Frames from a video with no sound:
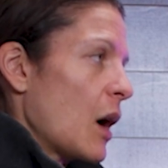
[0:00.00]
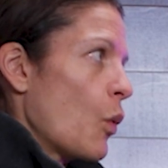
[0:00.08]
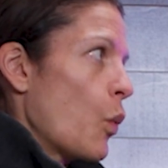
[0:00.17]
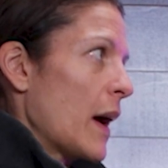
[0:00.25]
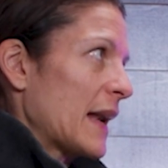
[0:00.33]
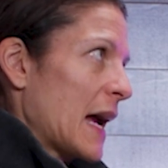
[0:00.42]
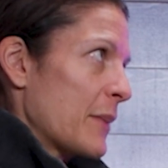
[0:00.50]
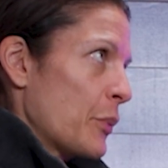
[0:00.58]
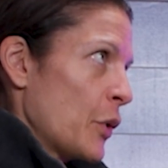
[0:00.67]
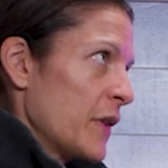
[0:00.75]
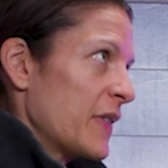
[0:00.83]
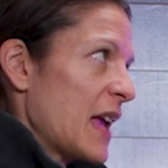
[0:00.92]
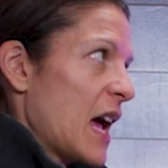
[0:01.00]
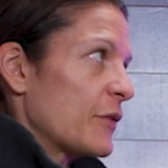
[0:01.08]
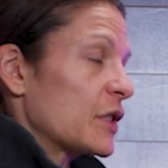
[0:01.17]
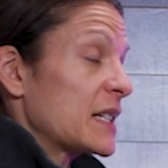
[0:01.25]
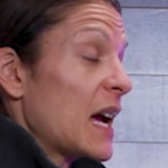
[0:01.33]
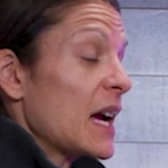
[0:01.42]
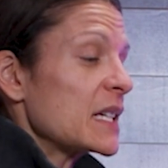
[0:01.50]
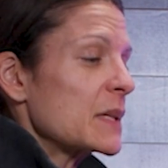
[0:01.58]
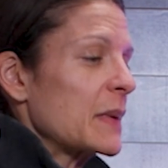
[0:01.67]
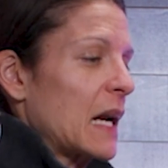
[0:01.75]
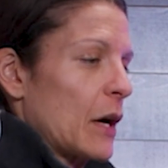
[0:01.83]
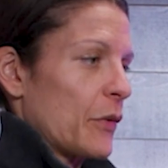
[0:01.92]
when I put the
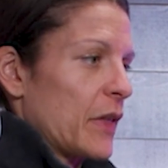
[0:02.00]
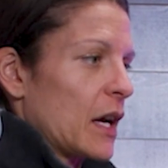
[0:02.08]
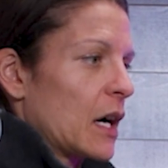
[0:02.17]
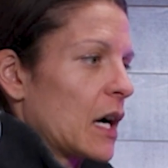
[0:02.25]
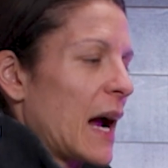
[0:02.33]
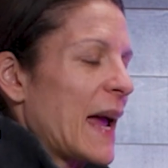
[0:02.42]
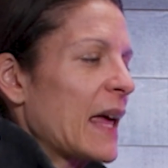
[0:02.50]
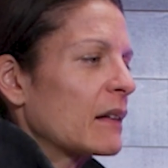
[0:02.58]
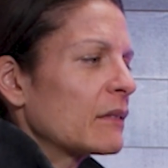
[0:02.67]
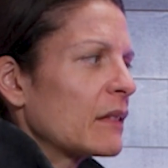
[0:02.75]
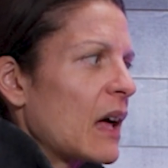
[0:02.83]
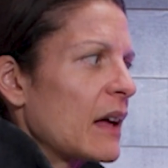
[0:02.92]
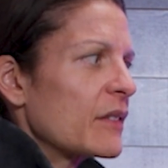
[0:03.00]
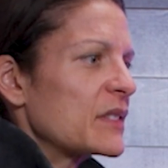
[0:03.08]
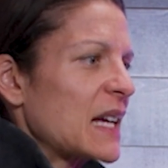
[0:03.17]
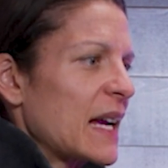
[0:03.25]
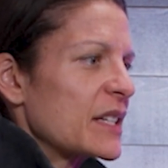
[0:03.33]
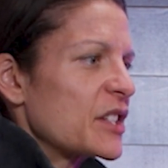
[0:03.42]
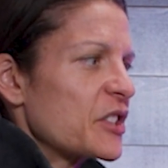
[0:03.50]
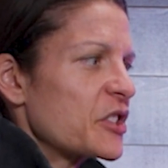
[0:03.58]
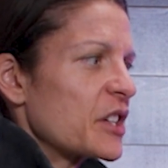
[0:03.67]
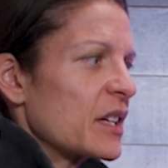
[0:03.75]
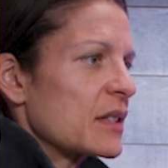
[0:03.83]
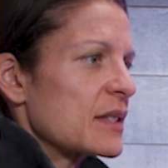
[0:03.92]
advertisement out there, I had a lot of
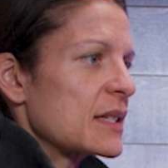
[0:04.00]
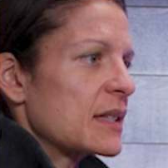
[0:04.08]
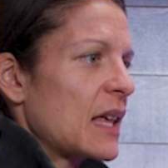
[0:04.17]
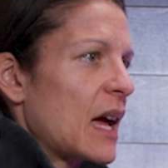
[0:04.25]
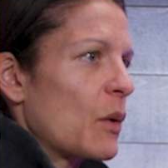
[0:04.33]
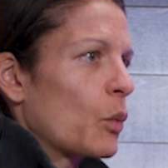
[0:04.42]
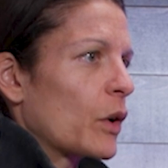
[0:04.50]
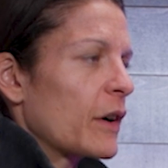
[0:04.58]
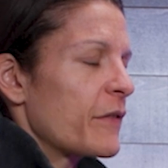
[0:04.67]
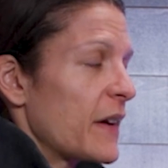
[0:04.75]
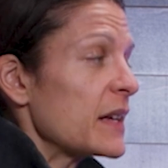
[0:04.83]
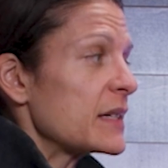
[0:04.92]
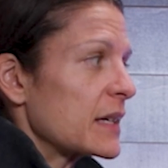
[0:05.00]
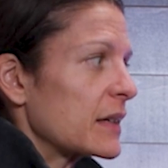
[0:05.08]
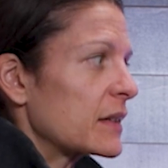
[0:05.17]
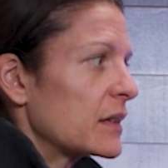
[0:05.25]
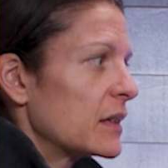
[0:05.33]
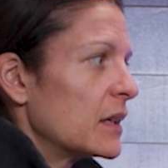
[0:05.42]
dietitians that were offended